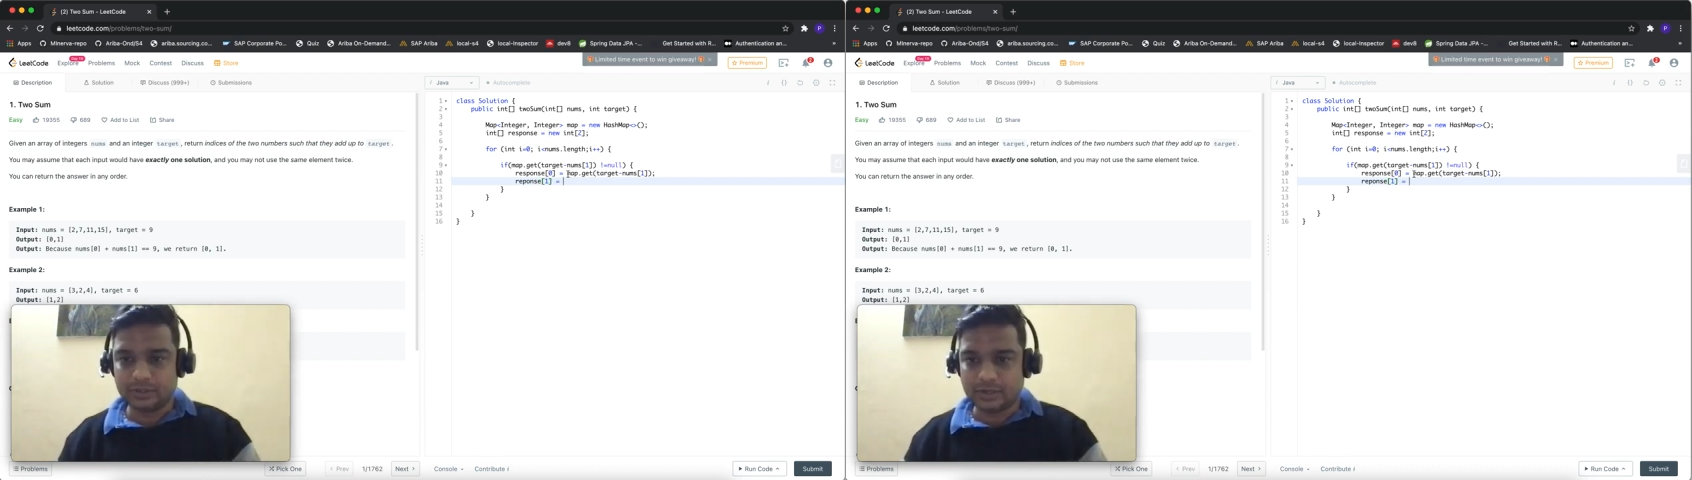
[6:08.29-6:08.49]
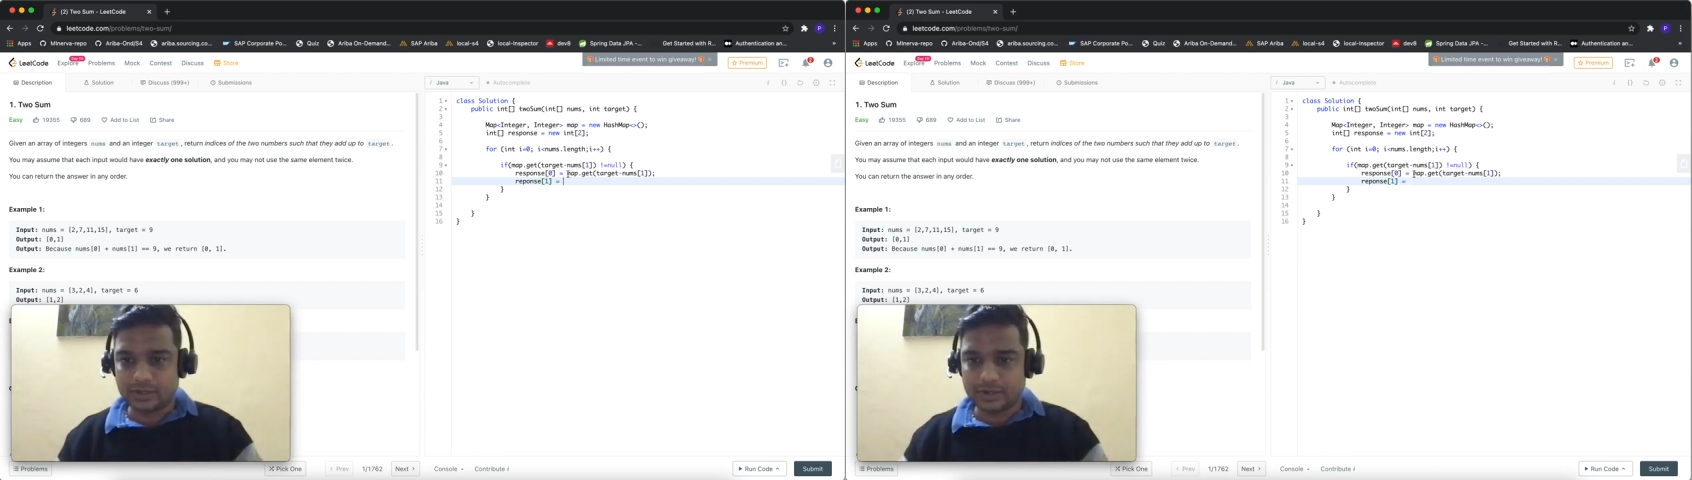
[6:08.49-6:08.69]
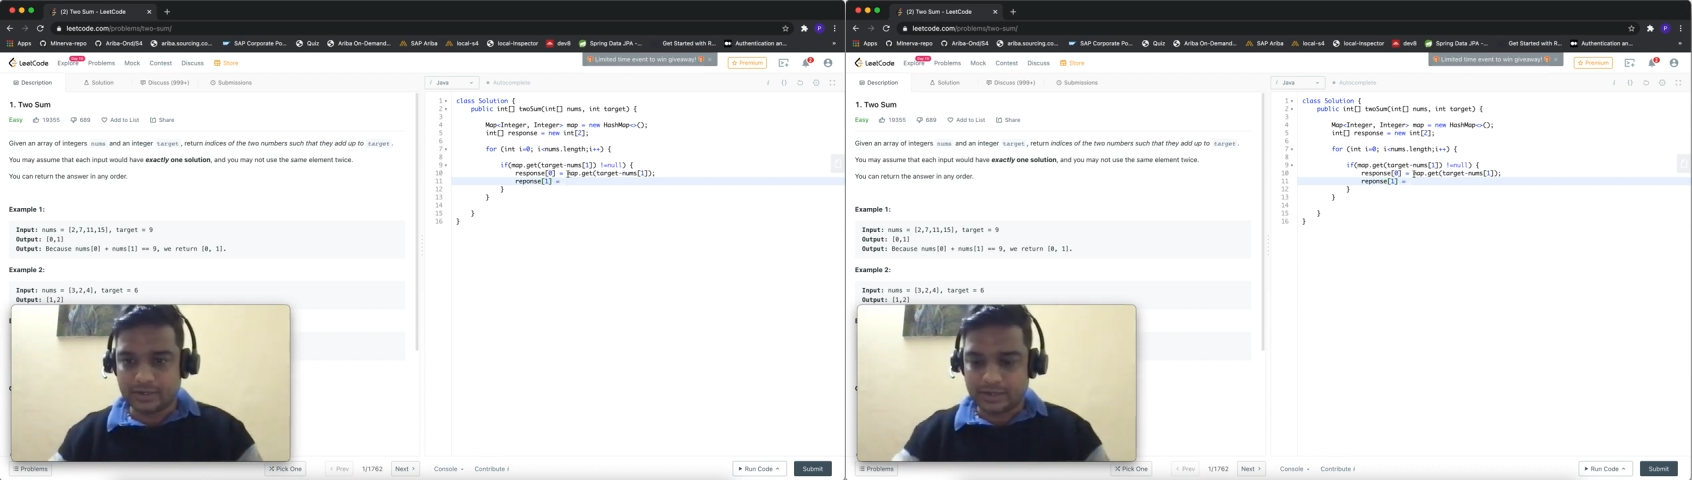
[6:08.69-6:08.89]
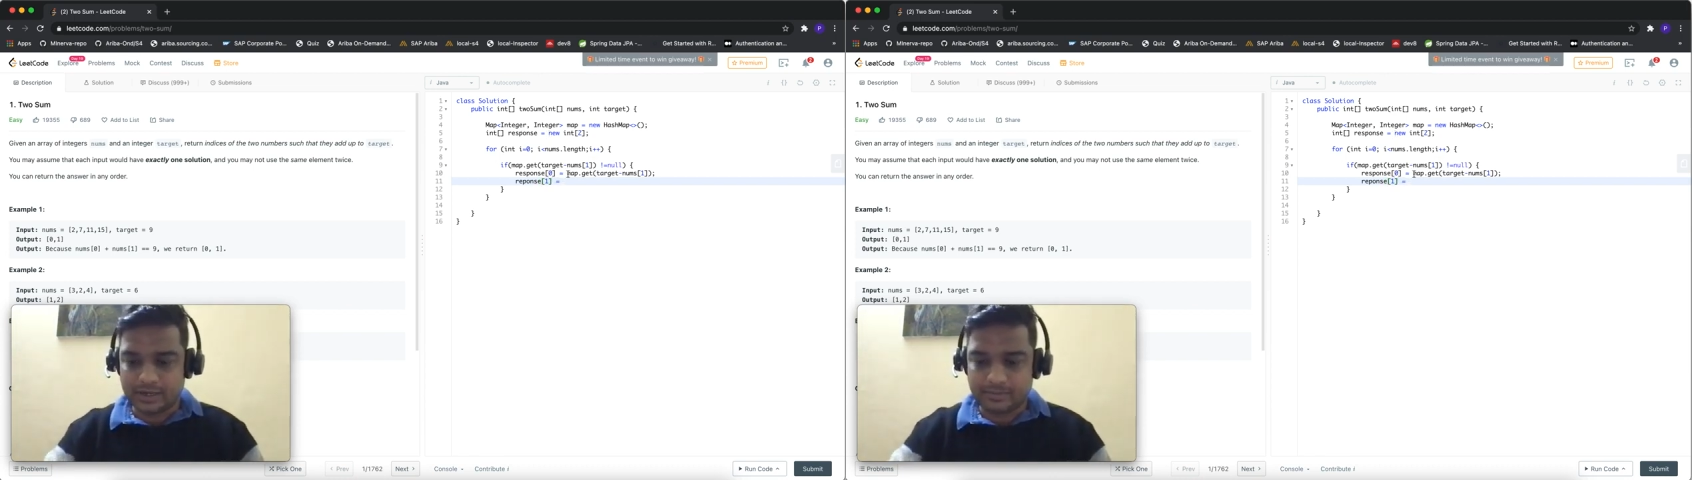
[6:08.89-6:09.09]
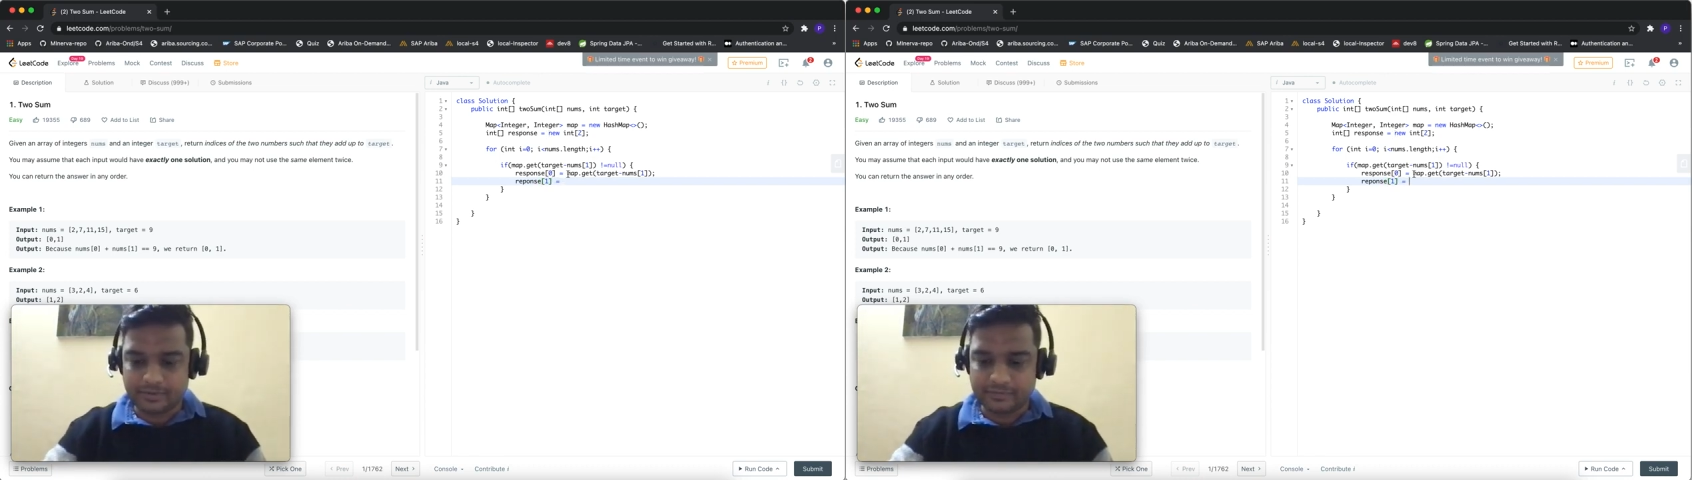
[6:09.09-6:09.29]
current
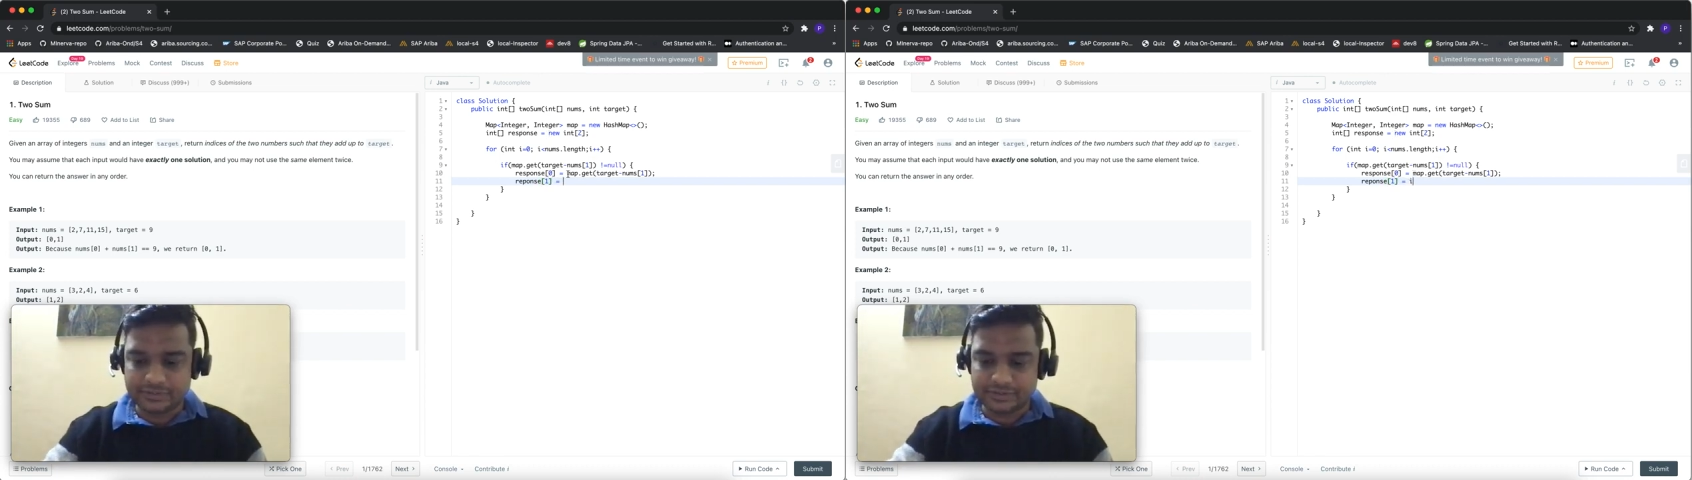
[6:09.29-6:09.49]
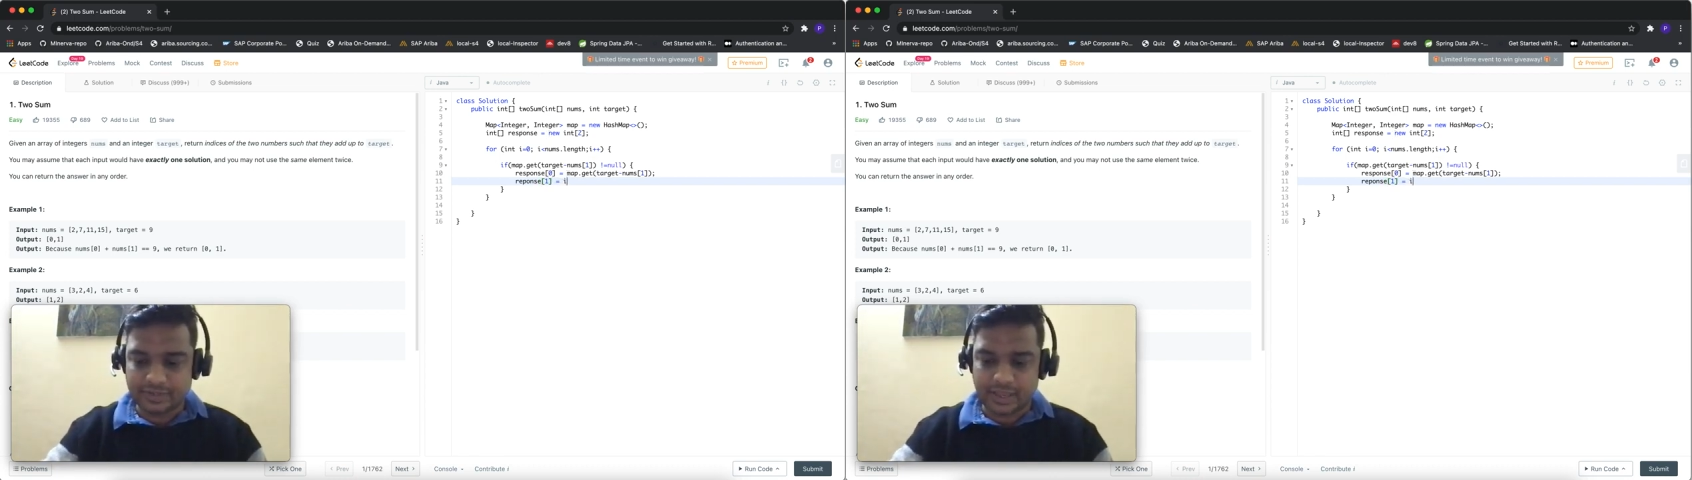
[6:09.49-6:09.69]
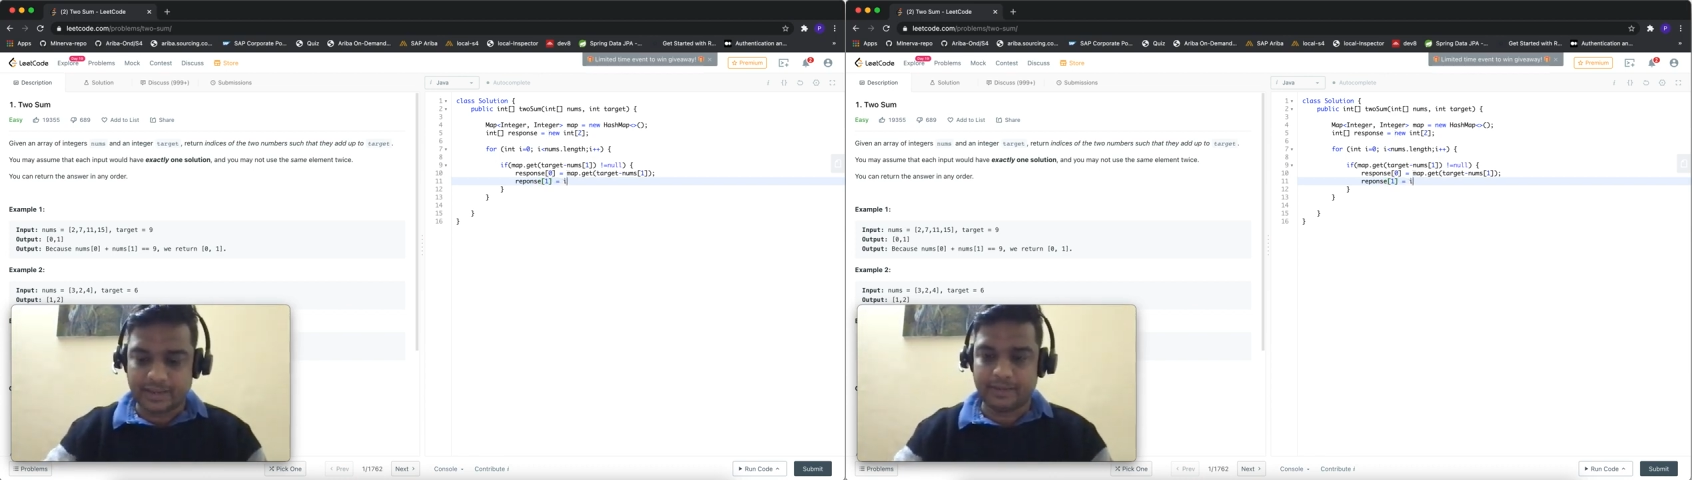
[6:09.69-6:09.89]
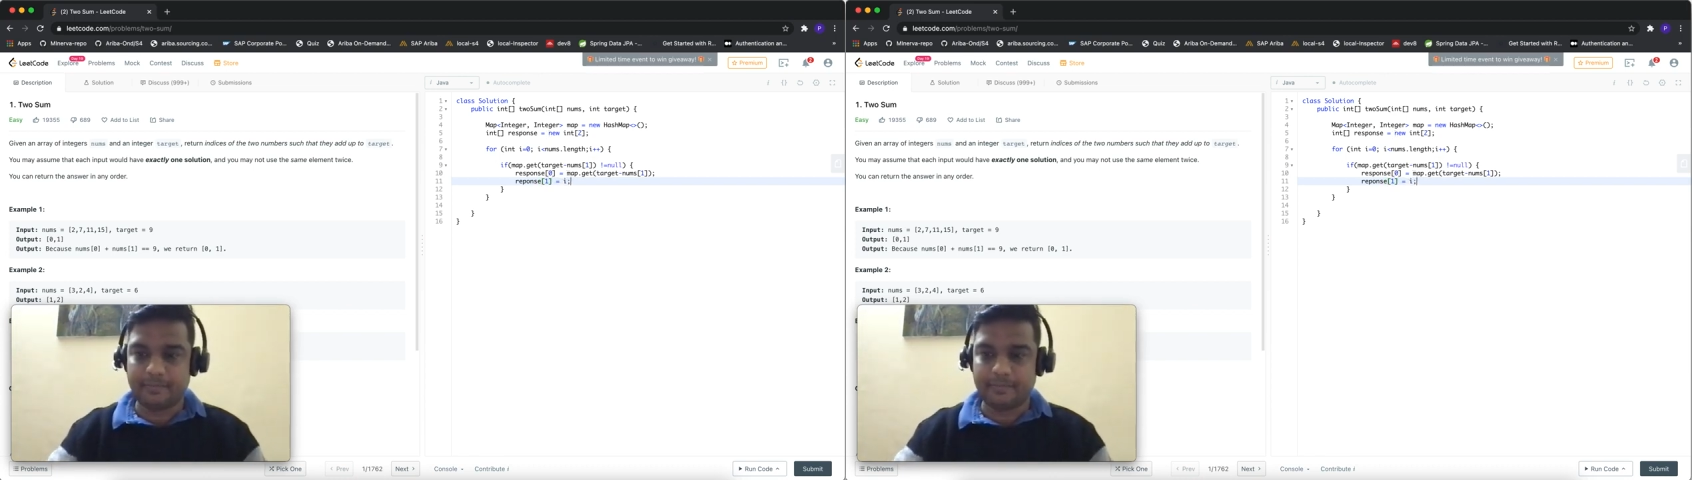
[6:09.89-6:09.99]
element, which is I,